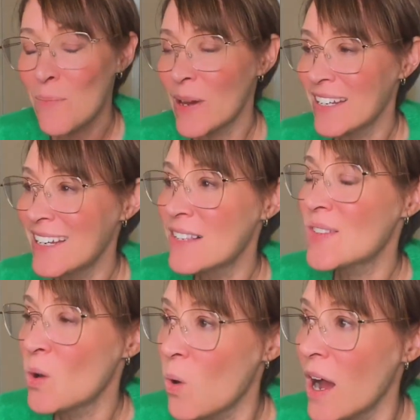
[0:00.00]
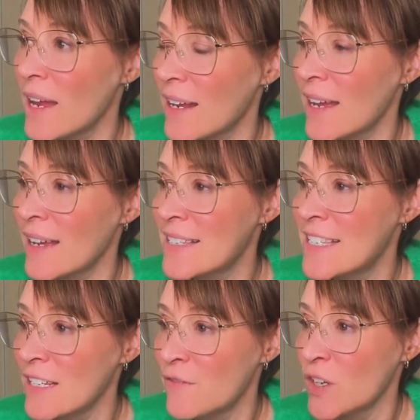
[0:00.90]
But it is quite
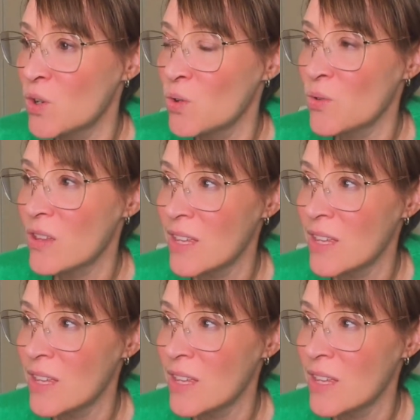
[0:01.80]
a difficult